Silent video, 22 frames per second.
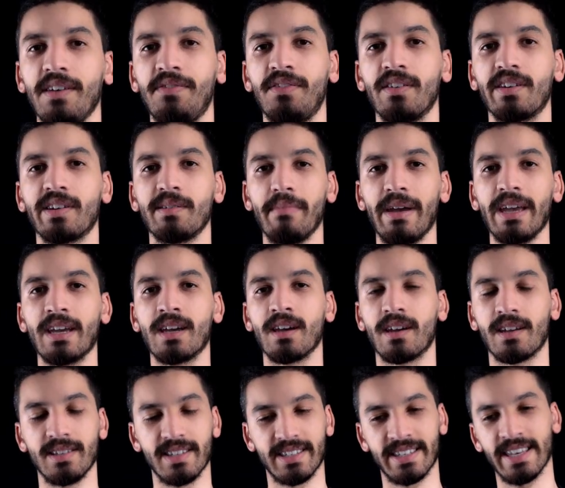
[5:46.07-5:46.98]
If you can make a
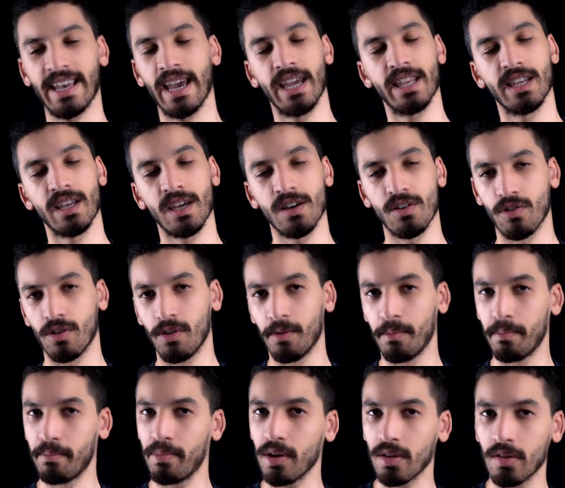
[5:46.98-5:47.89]
container or a
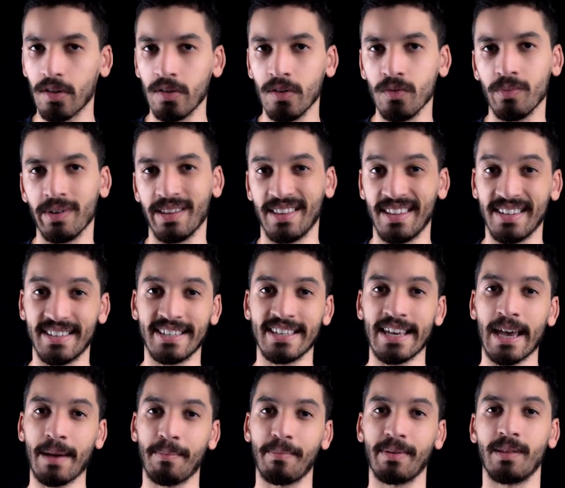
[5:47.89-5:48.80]
bottle with a
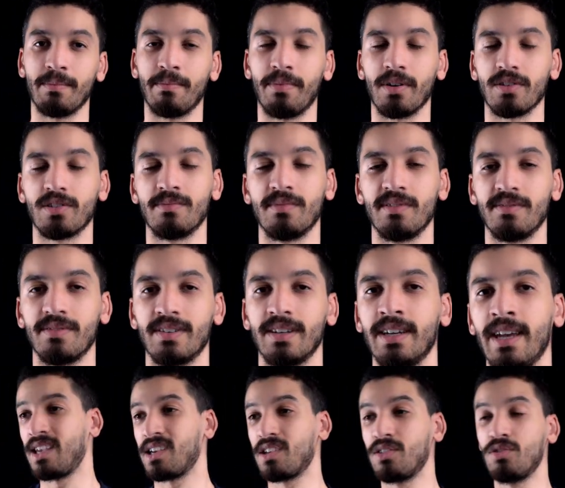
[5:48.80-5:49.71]
tap at the bottom of
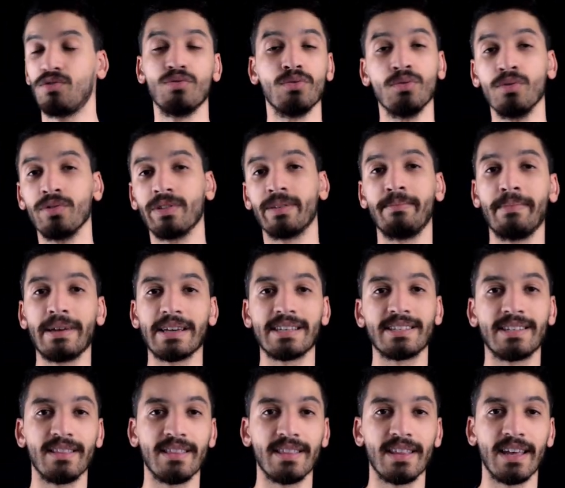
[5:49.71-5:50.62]
it, you can do all the
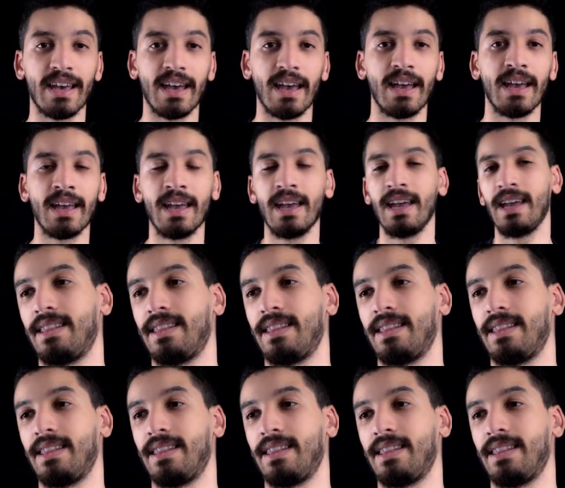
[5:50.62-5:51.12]
mixing there,